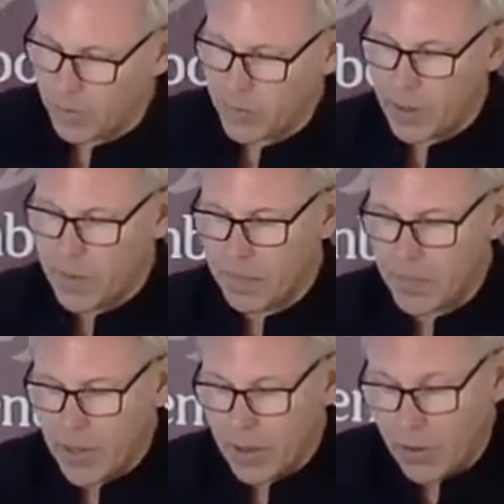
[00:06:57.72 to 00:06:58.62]
um,
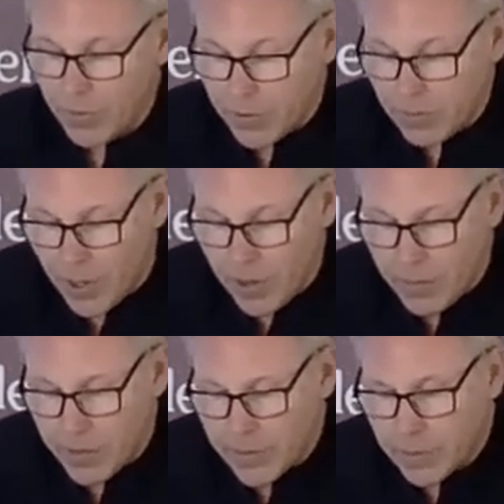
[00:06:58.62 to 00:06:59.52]
of this
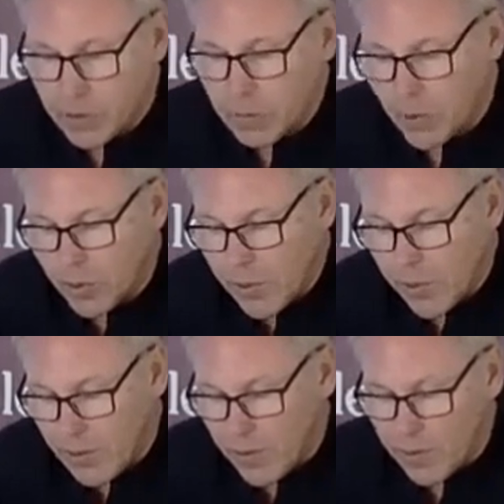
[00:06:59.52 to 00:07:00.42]
primary school walked
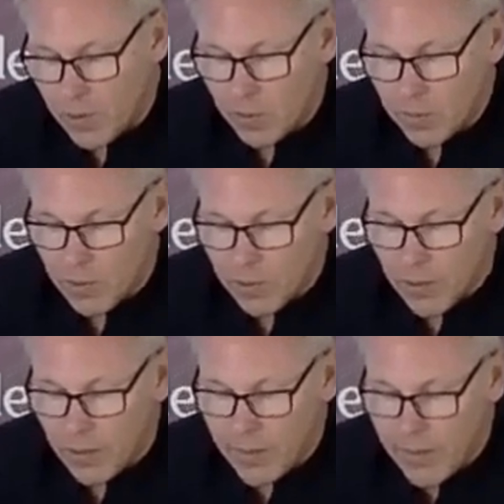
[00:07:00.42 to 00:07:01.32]
into the school
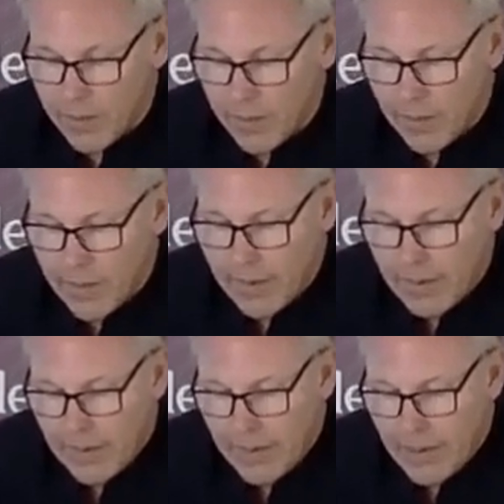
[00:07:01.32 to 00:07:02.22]
building
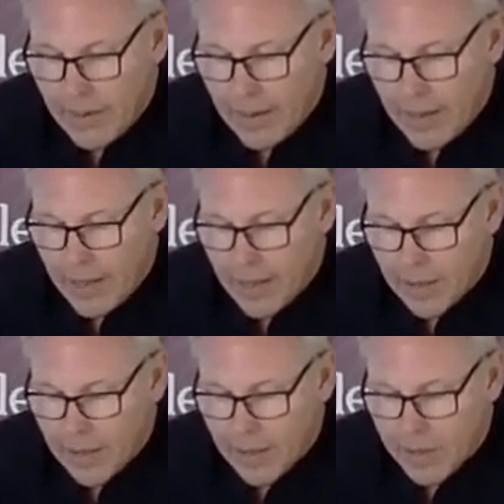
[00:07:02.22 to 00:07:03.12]
and